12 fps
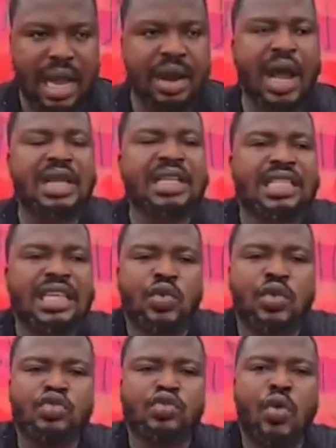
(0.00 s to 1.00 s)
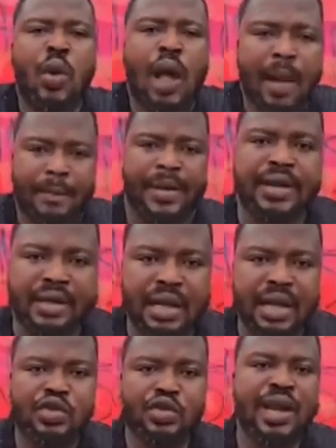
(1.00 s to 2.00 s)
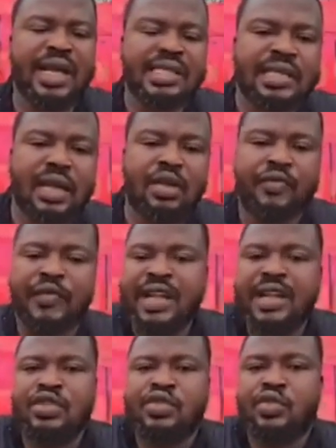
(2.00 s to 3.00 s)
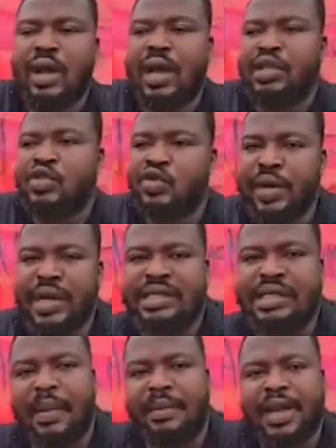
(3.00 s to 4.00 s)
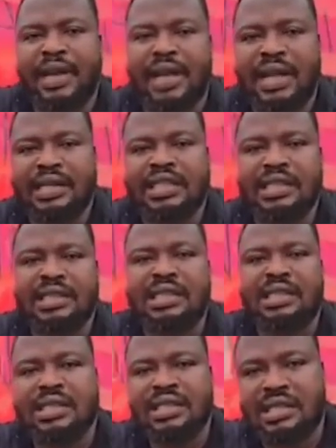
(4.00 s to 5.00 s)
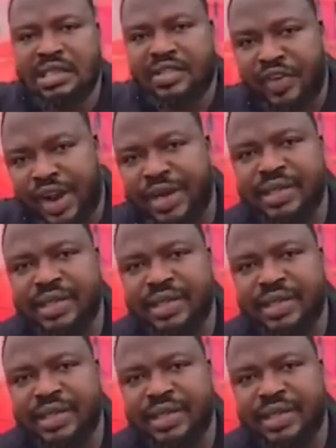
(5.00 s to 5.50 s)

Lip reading: I just want to know what happened. To the extent of leading to a student stabbing his friend.